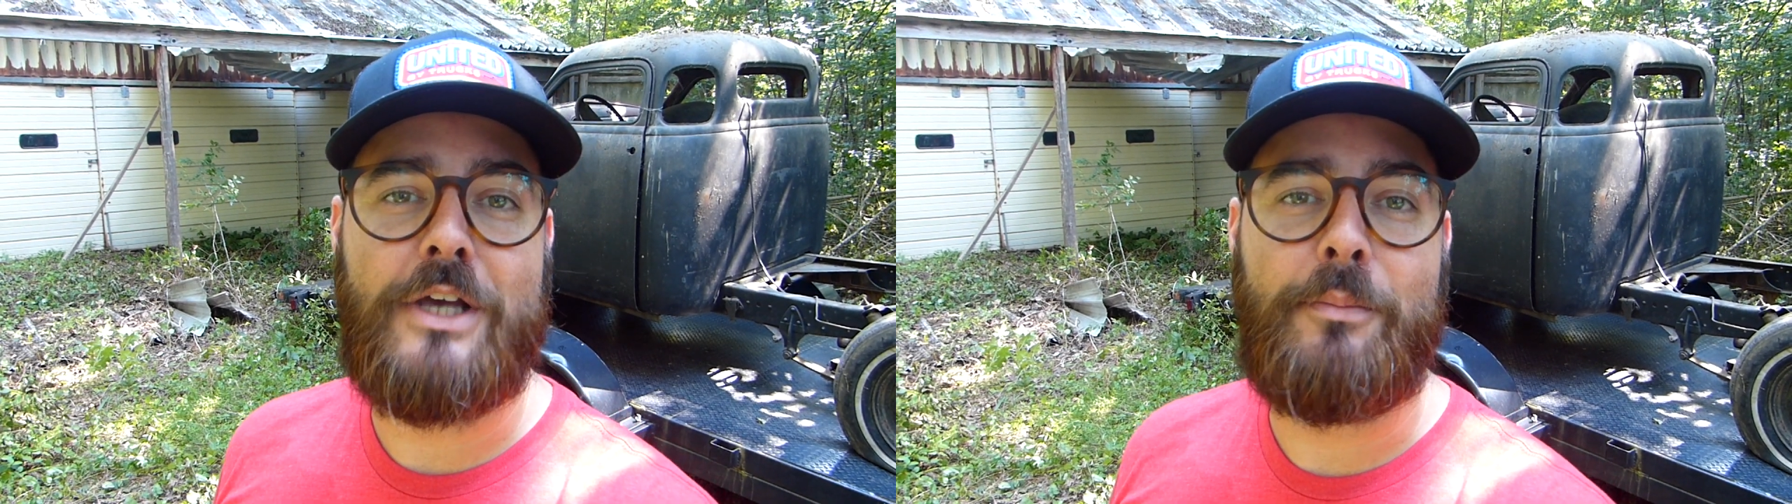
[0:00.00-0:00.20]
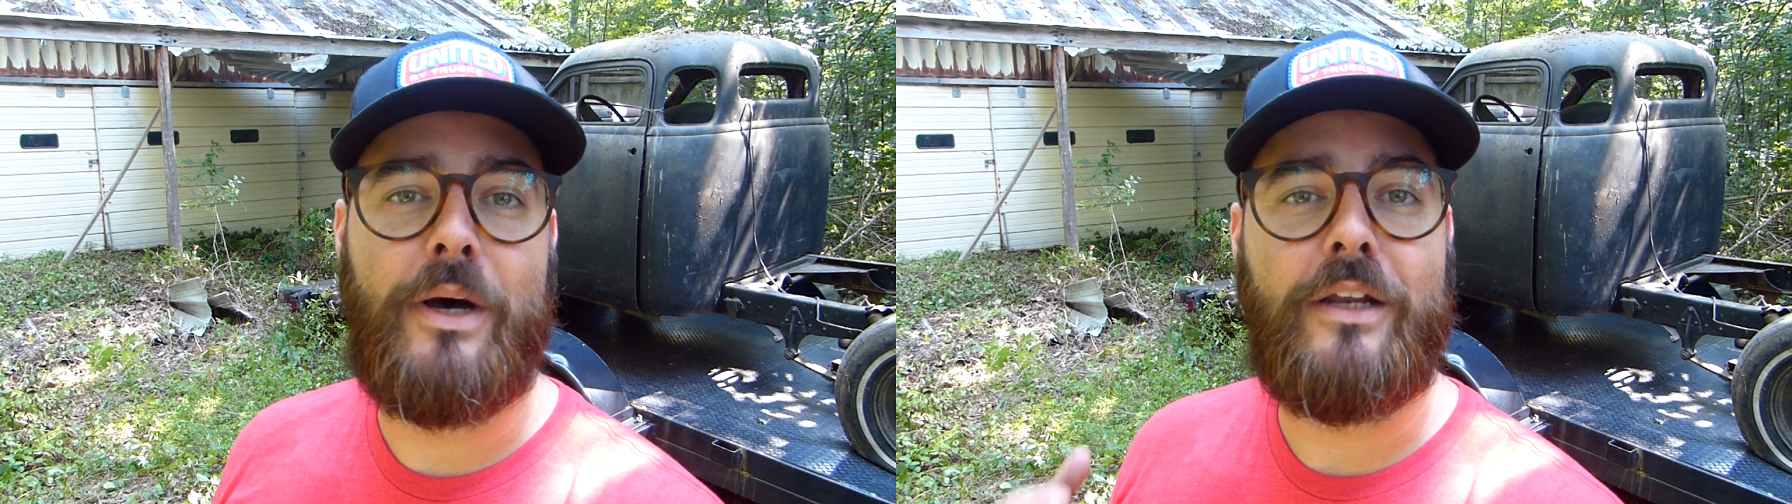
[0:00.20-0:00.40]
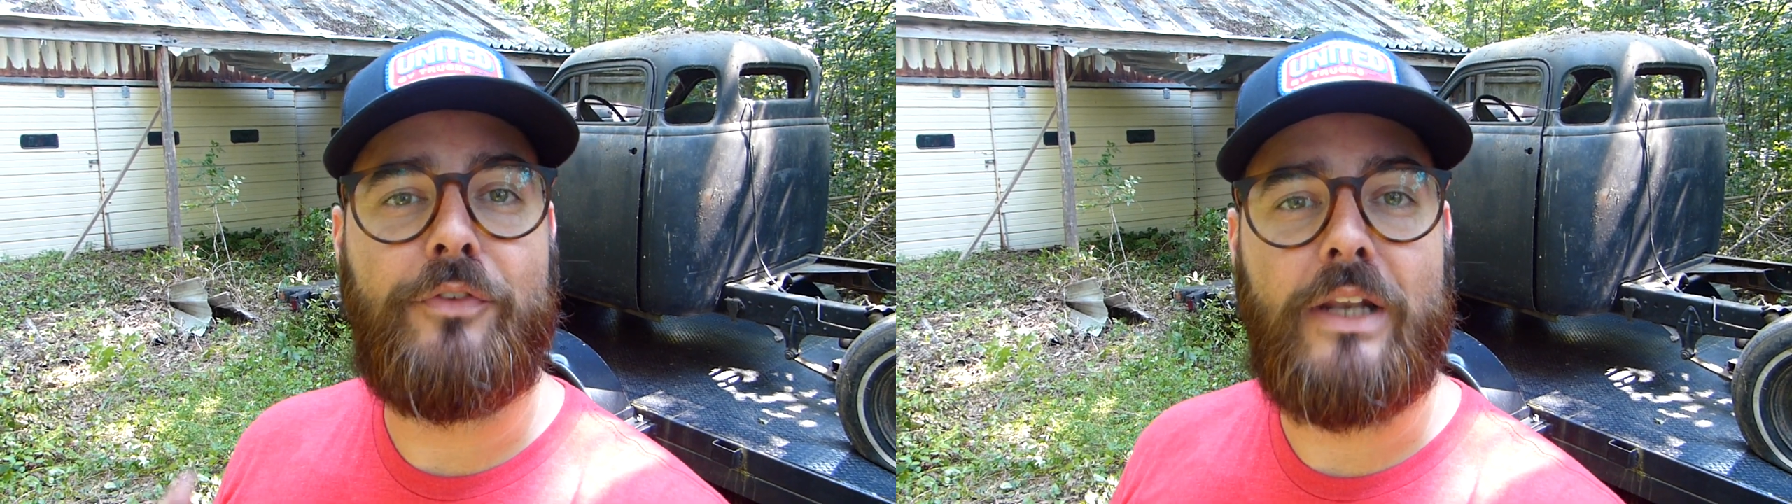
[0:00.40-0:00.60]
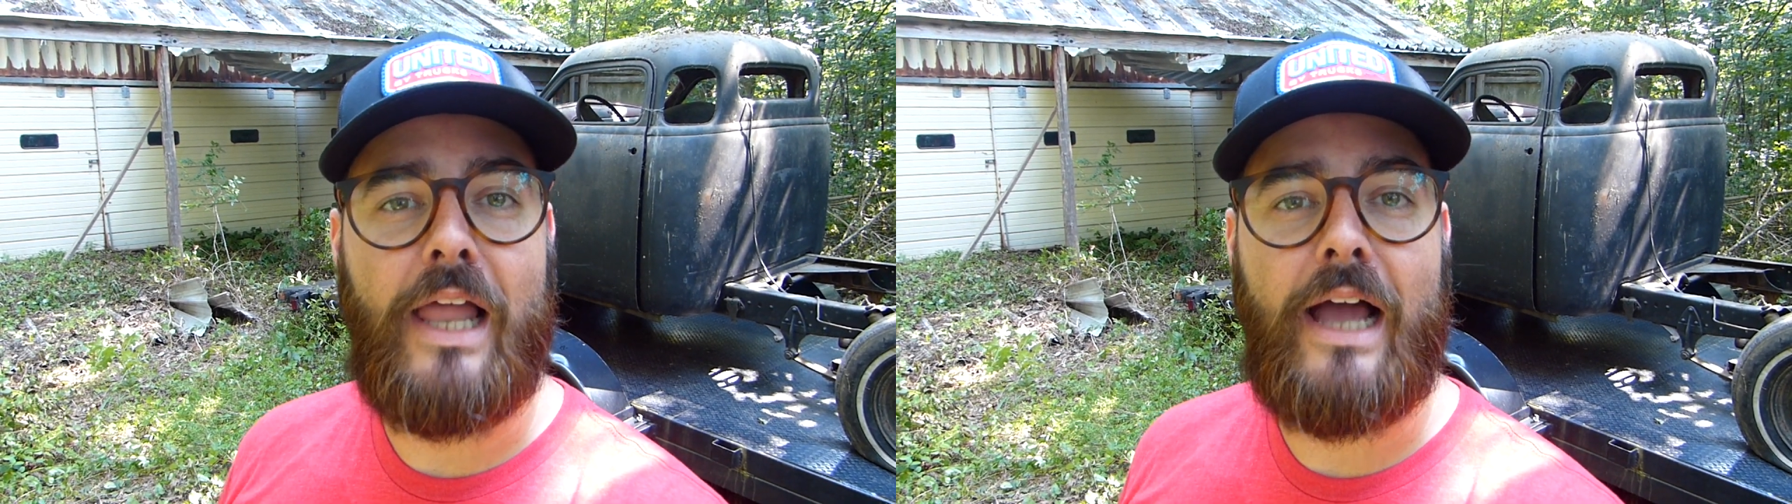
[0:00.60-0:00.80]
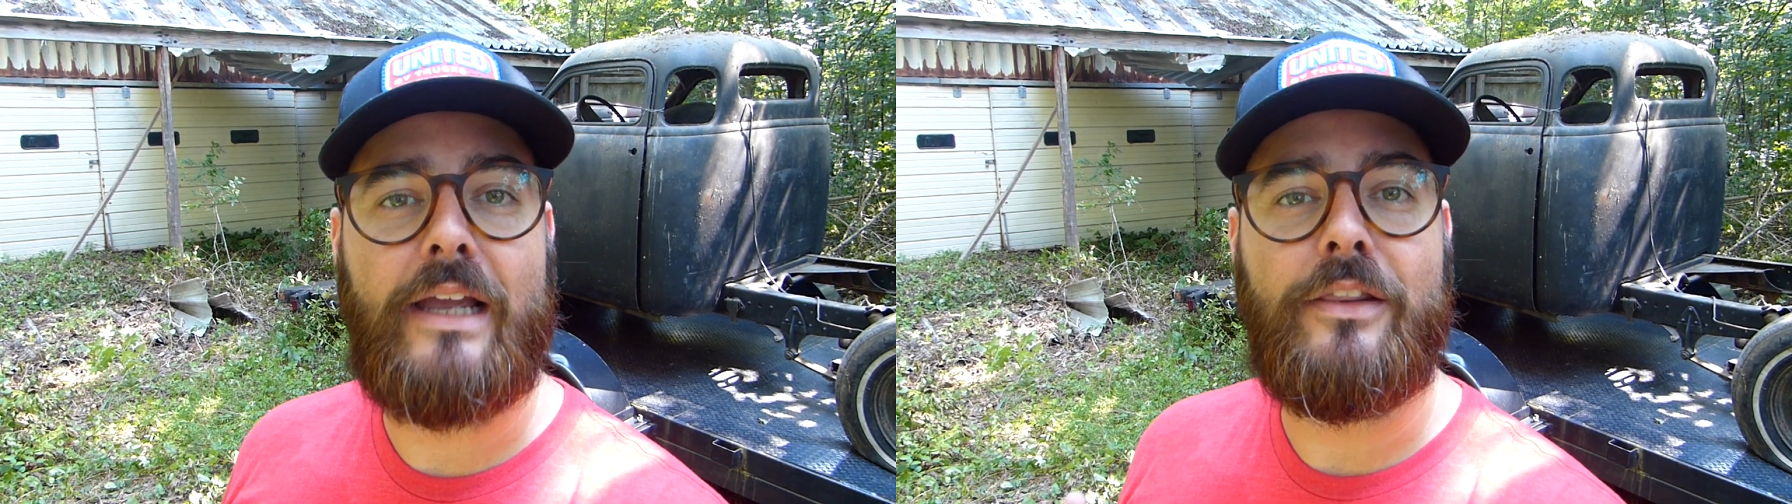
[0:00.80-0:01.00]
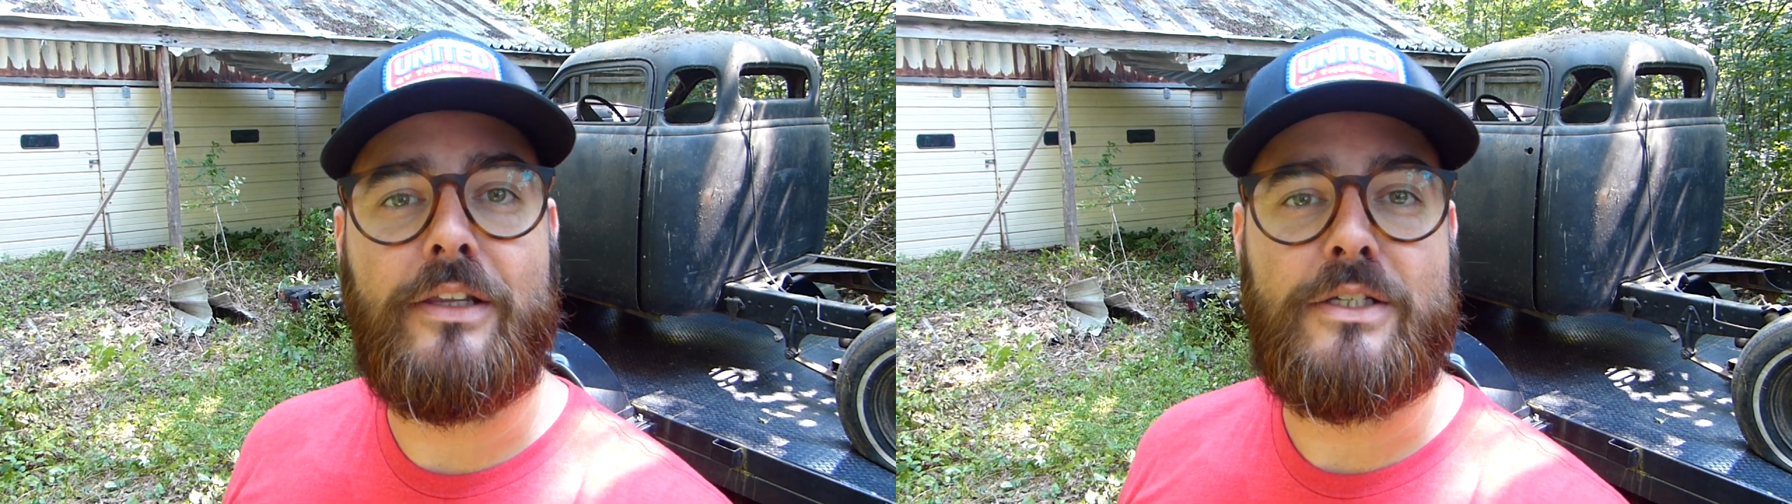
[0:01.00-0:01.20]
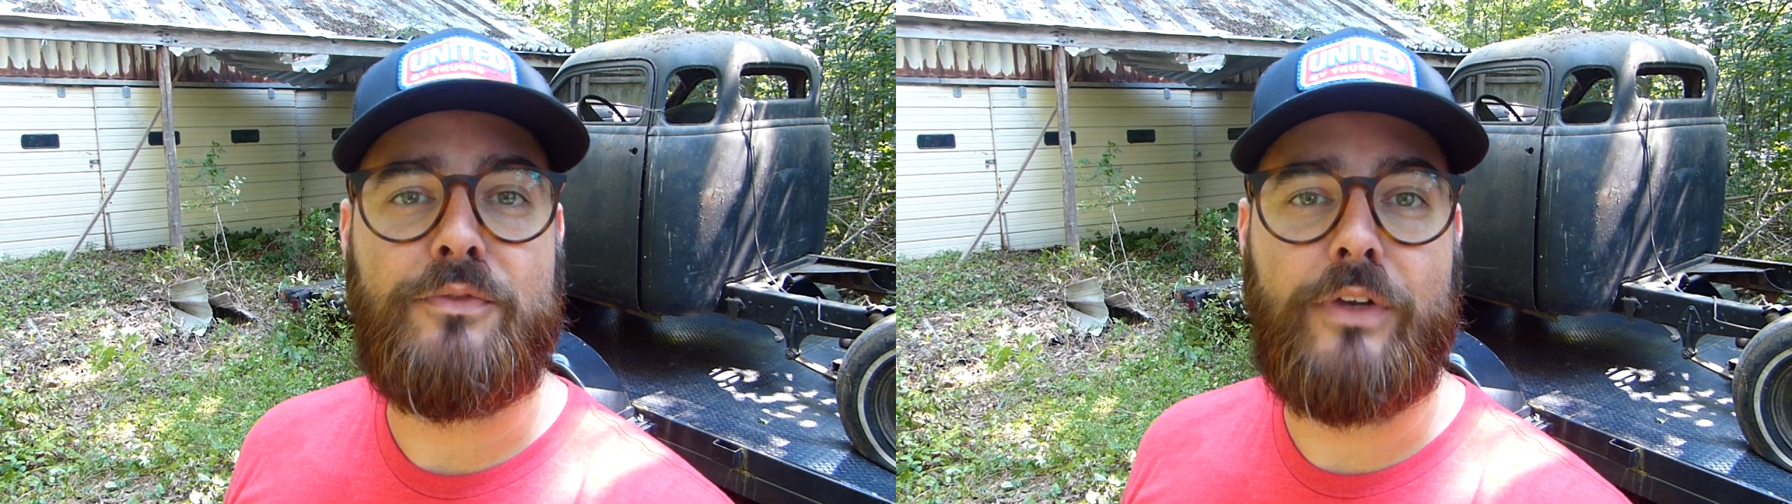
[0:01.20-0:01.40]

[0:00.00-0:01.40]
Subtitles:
up button if you like this